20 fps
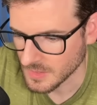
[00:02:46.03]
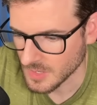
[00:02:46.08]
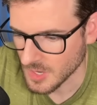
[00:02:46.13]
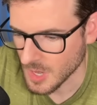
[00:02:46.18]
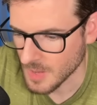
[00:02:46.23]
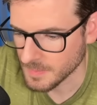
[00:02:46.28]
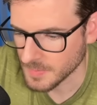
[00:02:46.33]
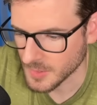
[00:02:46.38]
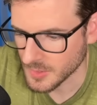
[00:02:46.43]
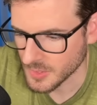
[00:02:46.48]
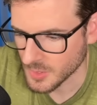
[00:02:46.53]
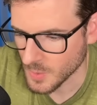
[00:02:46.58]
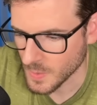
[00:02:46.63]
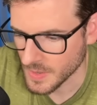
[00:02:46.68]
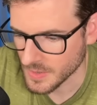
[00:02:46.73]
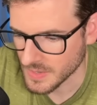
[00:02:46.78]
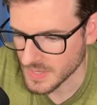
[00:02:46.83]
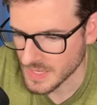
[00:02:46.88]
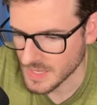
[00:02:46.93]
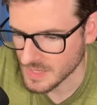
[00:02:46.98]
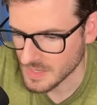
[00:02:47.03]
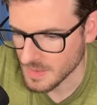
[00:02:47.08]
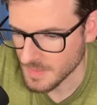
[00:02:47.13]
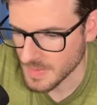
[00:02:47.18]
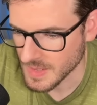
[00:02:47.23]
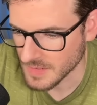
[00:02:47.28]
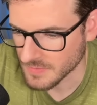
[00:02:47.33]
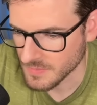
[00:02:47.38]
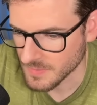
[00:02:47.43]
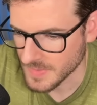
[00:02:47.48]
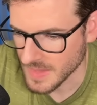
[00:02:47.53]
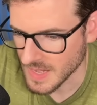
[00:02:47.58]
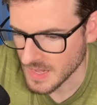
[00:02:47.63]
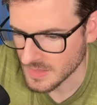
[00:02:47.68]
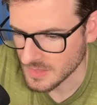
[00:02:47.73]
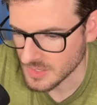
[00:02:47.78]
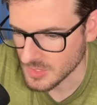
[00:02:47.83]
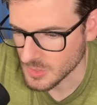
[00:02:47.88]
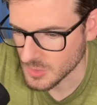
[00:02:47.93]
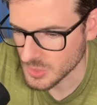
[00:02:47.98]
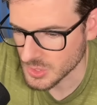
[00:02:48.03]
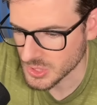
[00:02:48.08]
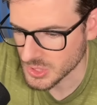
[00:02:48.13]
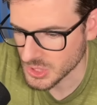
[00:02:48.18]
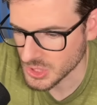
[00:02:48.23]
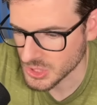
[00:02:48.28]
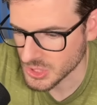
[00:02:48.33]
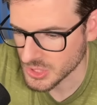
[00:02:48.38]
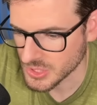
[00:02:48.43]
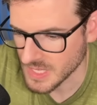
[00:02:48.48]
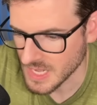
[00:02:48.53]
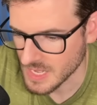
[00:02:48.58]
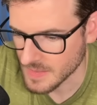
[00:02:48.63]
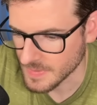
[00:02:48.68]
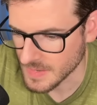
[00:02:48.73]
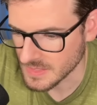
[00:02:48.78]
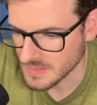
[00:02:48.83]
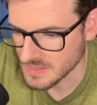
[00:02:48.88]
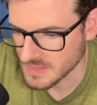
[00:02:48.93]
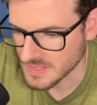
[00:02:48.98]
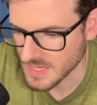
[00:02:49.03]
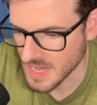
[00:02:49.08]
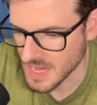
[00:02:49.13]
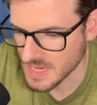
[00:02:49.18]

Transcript: upload the query, get an embedding from that, and then you search your database and say,